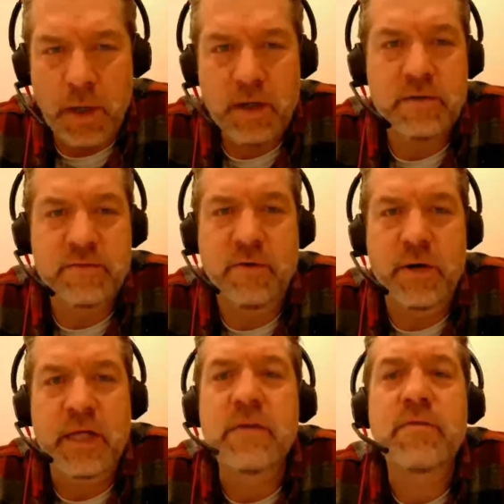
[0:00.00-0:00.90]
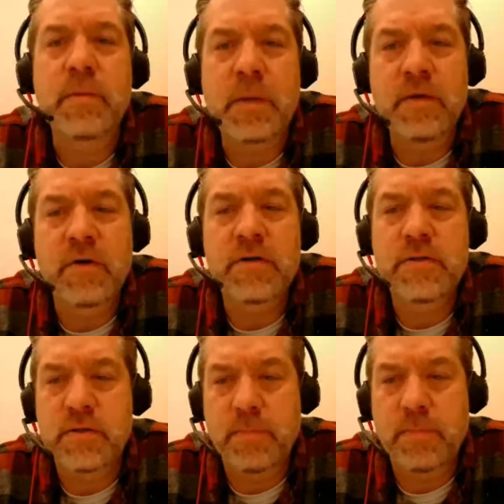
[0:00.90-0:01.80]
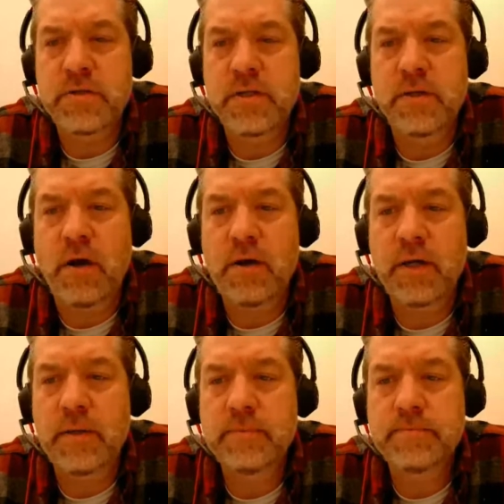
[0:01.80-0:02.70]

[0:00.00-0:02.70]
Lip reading: weird for an EVP versus a person talking.